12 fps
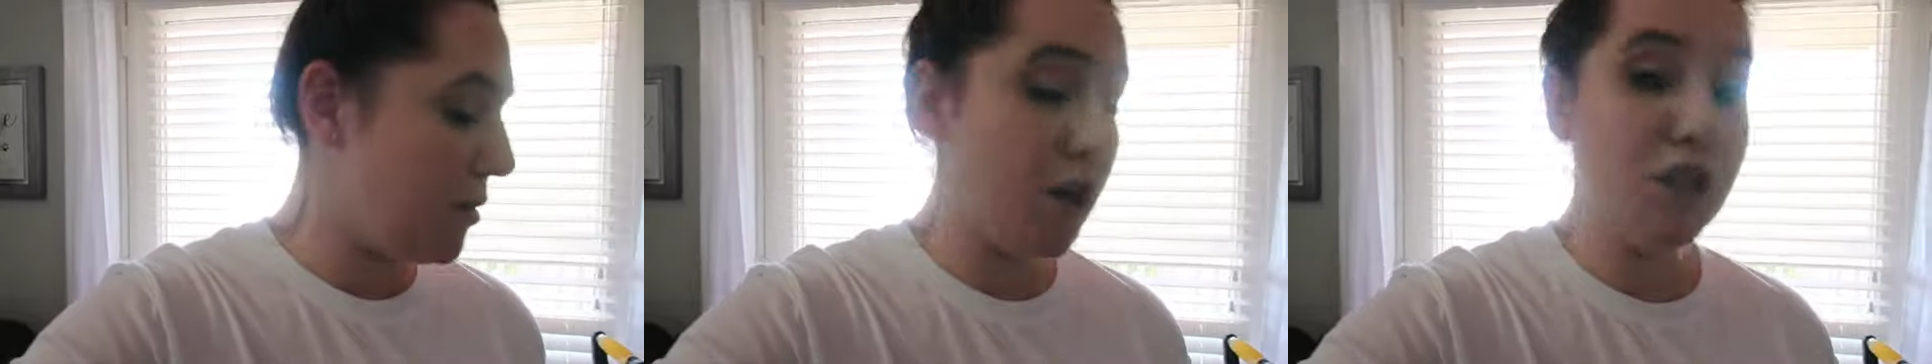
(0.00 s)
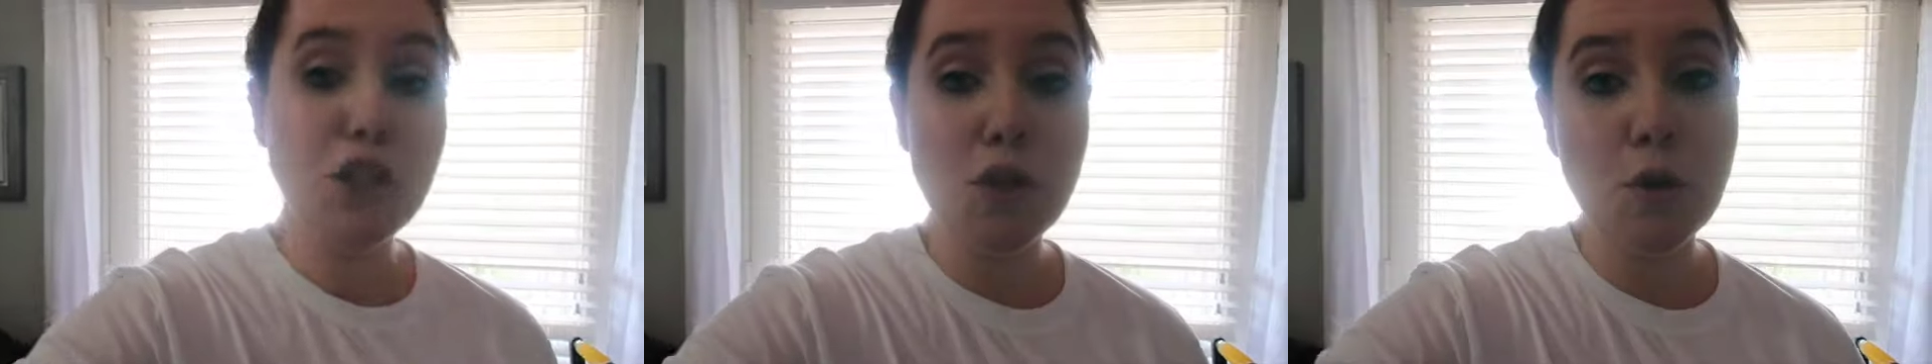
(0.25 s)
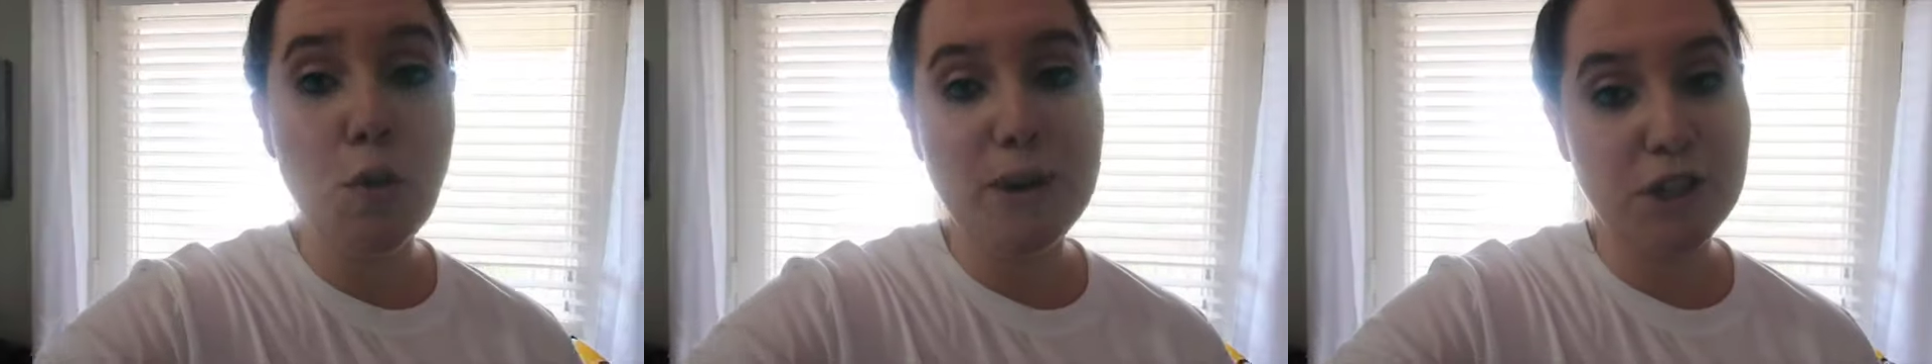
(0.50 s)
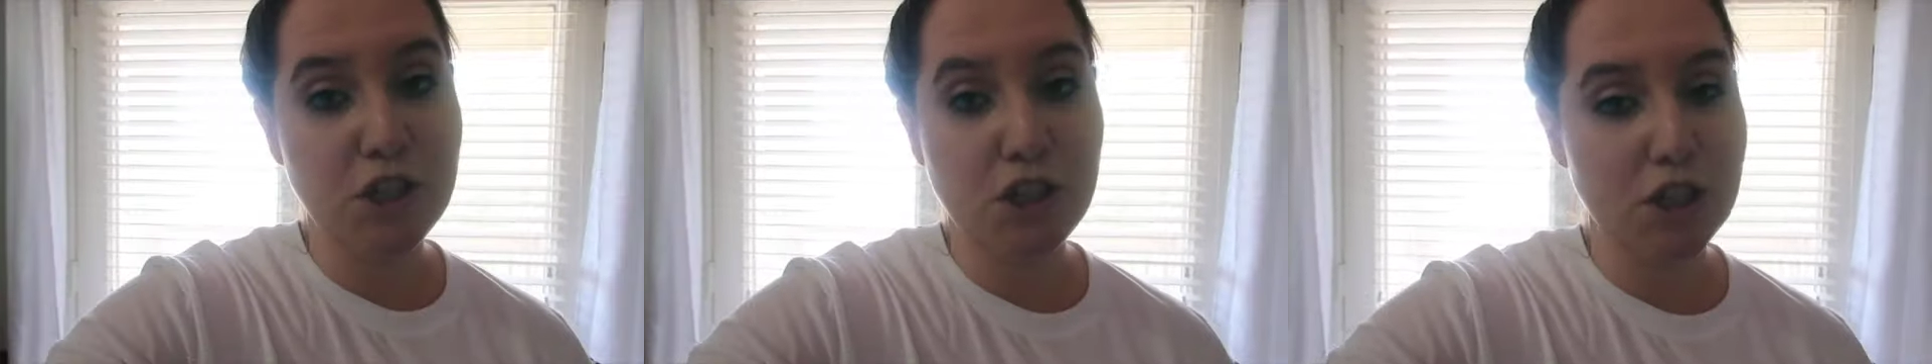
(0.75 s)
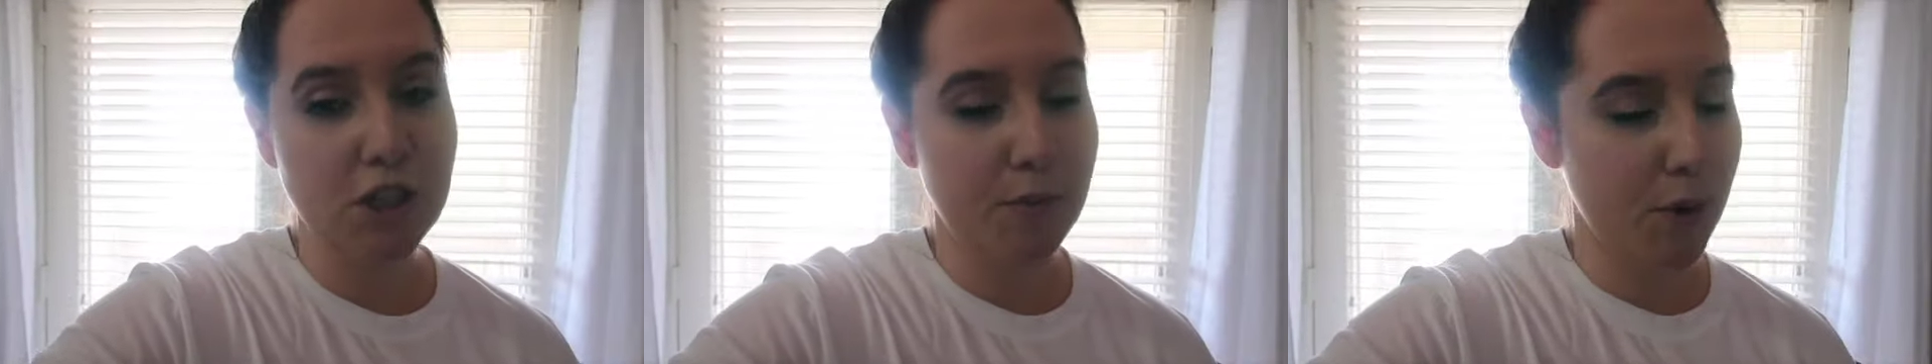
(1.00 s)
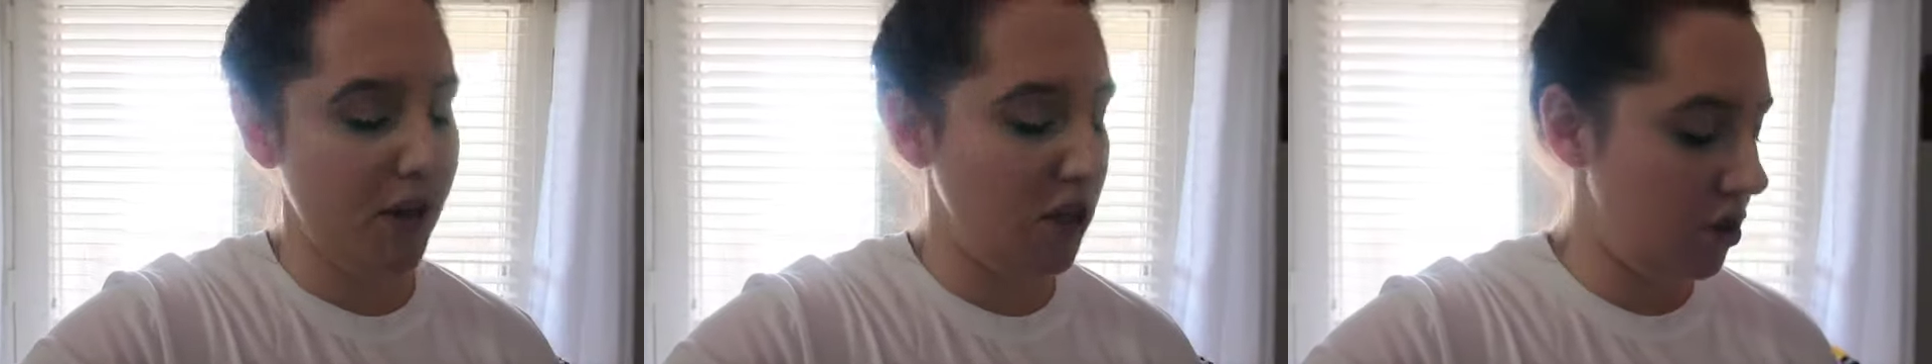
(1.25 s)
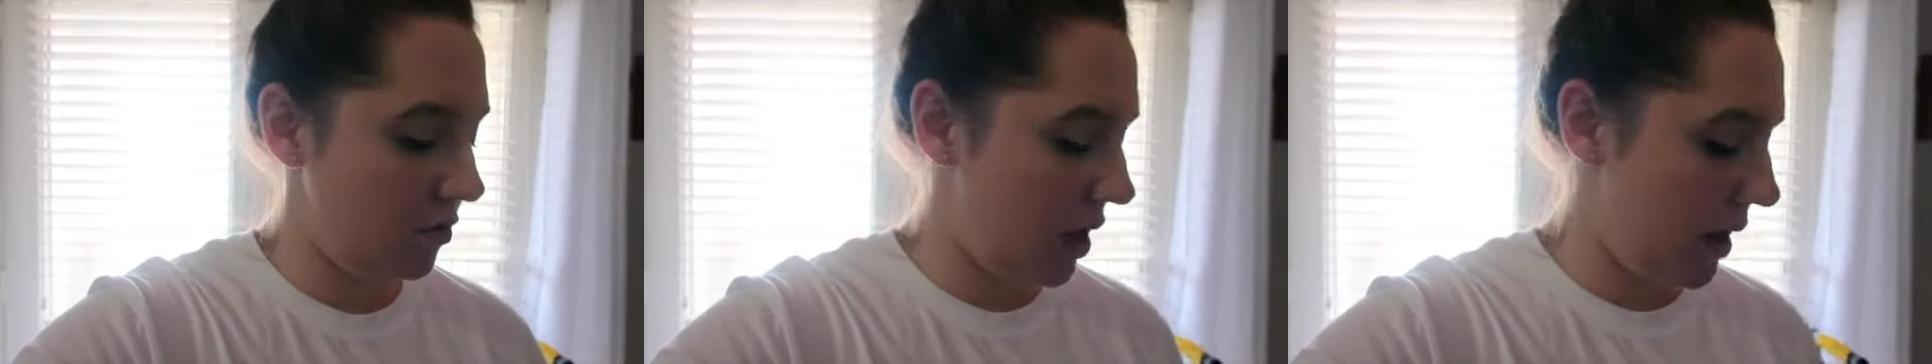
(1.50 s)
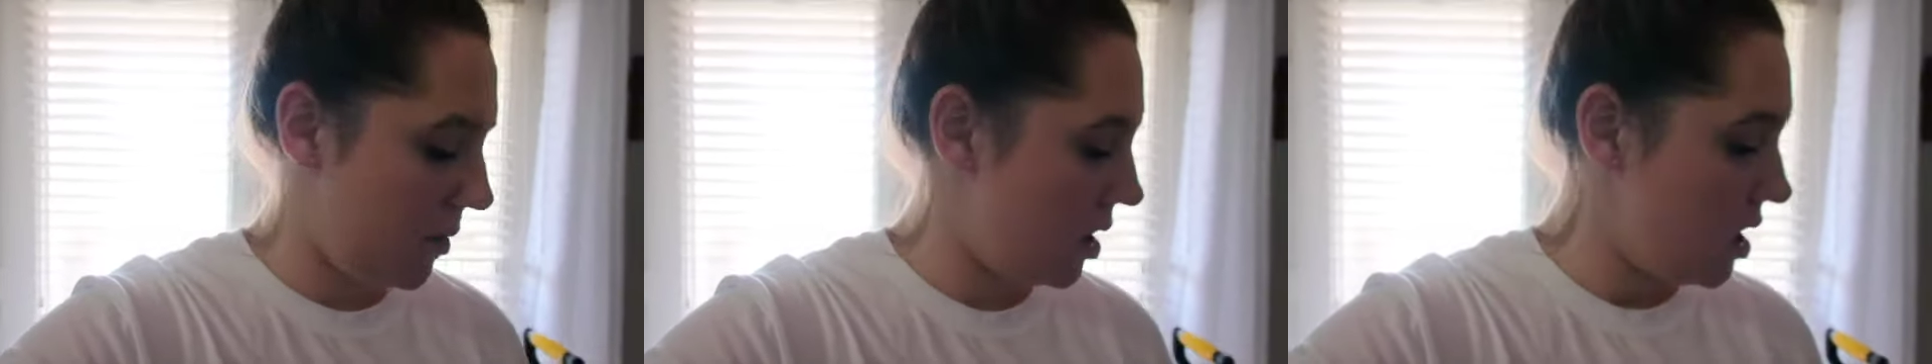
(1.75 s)
Mark II, which is just a point and shoot
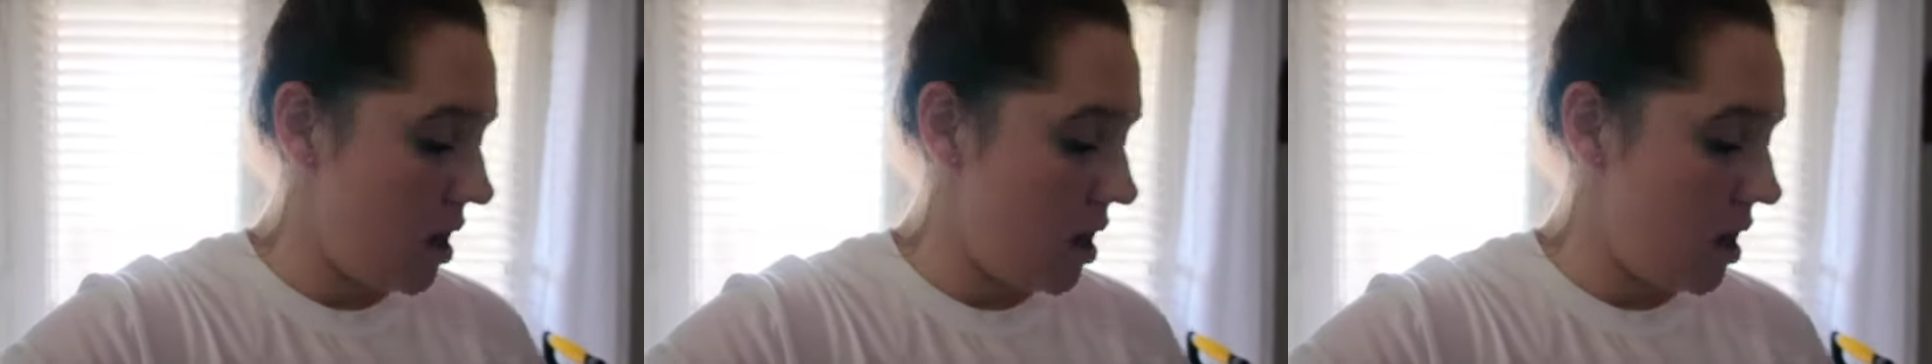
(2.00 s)
camera.